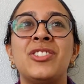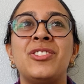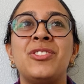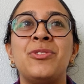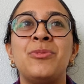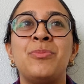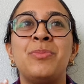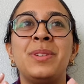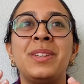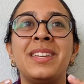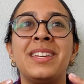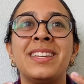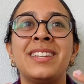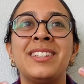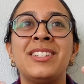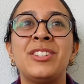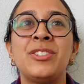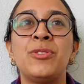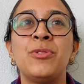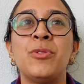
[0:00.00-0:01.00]
to
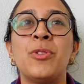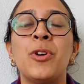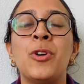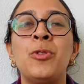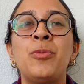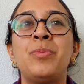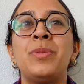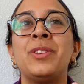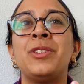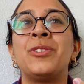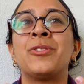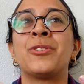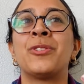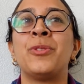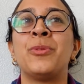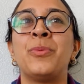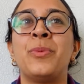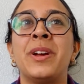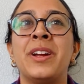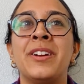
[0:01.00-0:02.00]
begin to open your
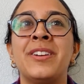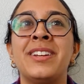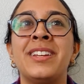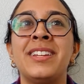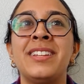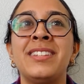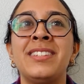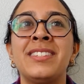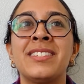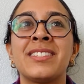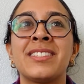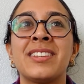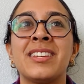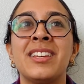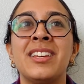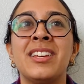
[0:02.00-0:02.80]
awareness